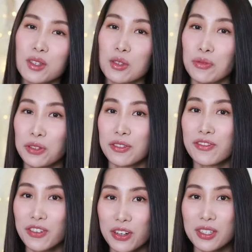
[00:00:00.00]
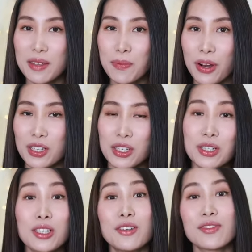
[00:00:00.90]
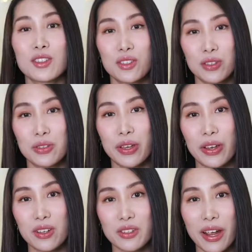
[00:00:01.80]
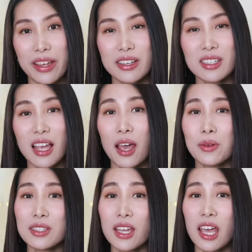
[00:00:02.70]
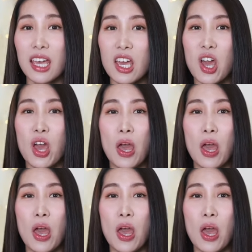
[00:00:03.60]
So for the first impression of the two hair dryers, I would say